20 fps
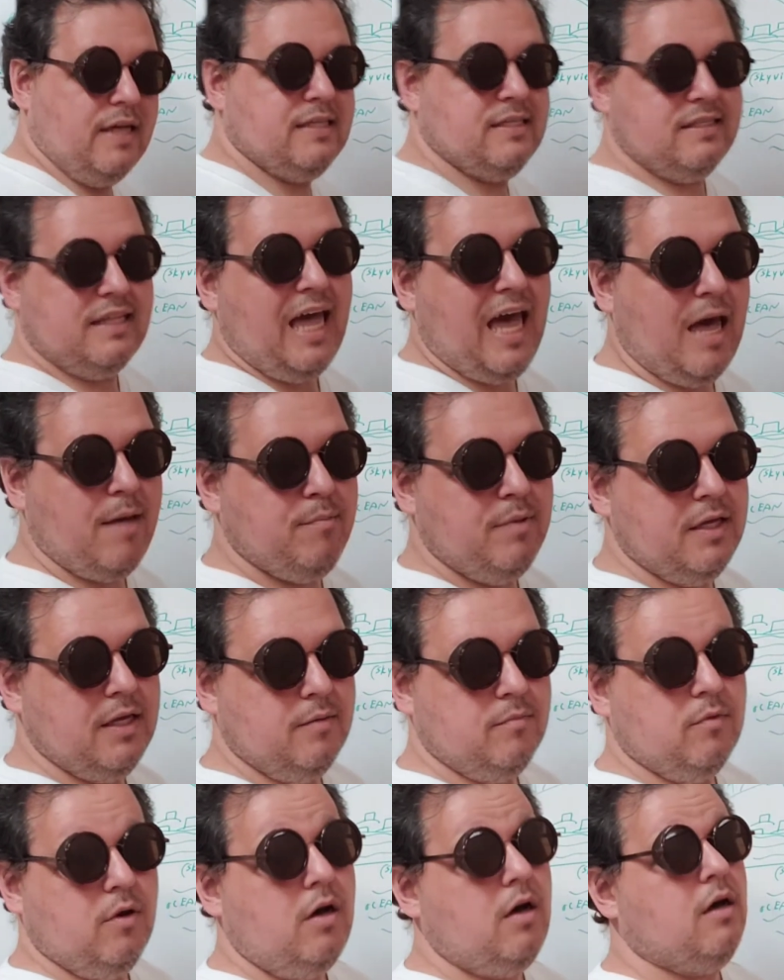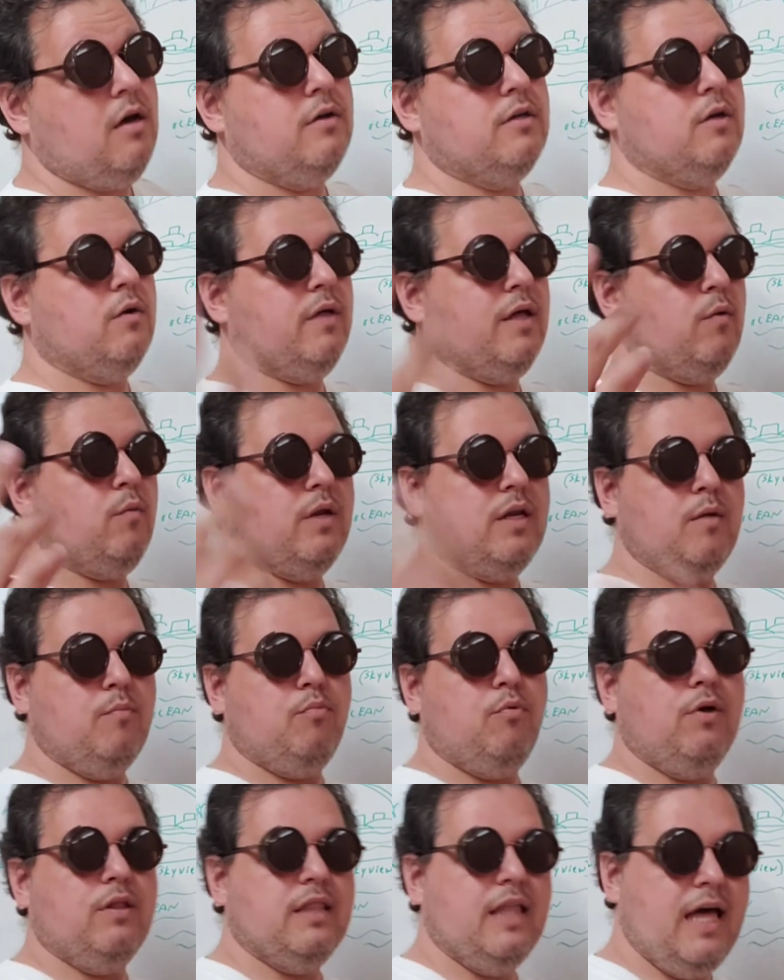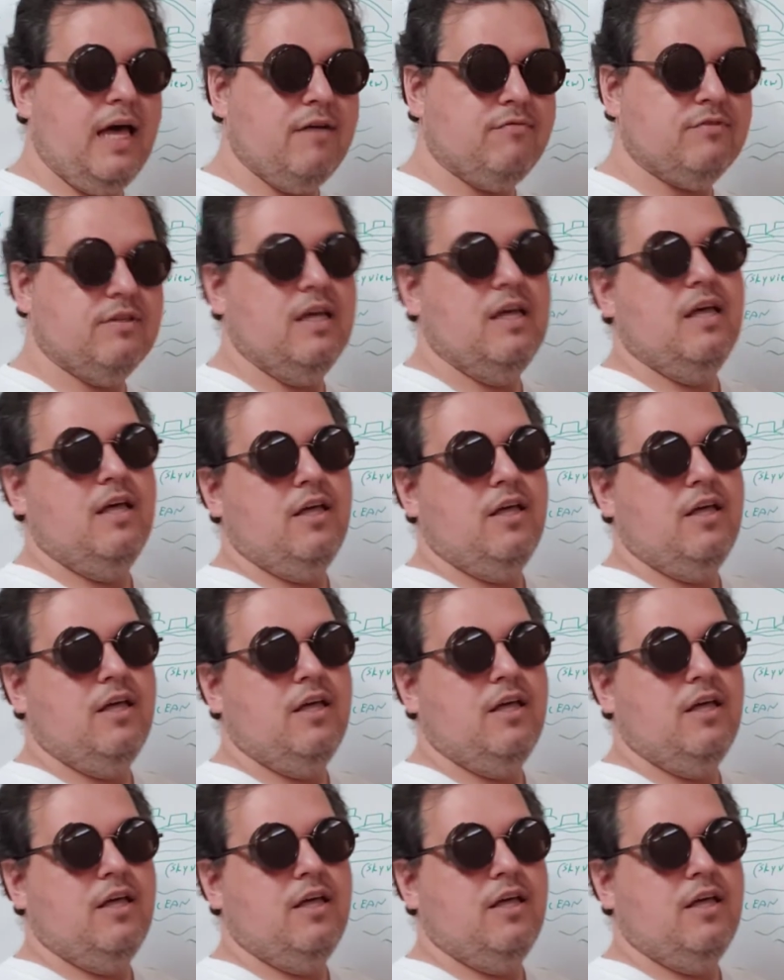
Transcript: stab him. Oh, he only had 1 hit point left.